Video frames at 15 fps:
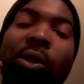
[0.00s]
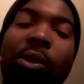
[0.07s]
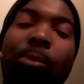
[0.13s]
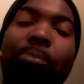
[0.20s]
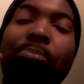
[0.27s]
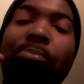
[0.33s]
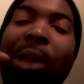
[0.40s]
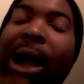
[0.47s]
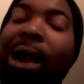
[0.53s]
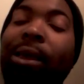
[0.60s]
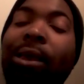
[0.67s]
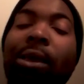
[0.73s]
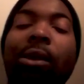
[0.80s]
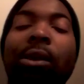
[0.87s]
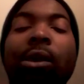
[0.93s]
the
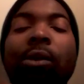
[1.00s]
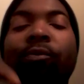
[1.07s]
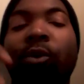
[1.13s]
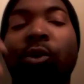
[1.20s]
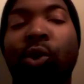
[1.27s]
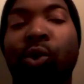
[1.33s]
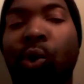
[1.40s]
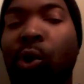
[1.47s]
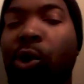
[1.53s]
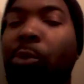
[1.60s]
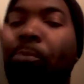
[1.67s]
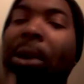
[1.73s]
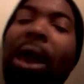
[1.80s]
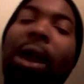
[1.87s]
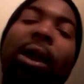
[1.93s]
blocking for the
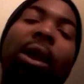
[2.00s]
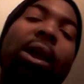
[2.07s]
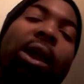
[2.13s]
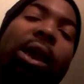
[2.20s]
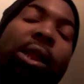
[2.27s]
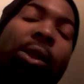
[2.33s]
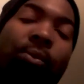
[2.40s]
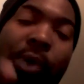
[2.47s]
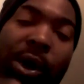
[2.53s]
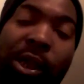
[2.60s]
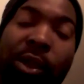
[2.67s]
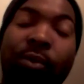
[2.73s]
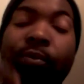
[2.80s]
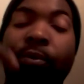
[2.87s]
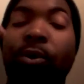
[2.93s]
quarterback and the
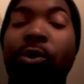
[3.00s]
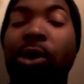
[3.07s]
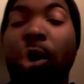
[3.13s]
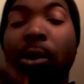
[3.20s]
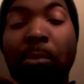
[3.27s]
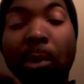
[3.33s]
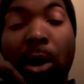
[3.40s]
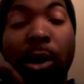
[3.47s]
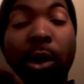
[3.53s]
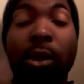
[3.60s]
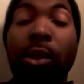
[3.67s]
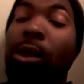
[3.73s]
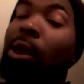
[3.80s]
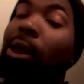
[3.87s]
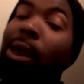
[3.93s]
running for Doug Martin.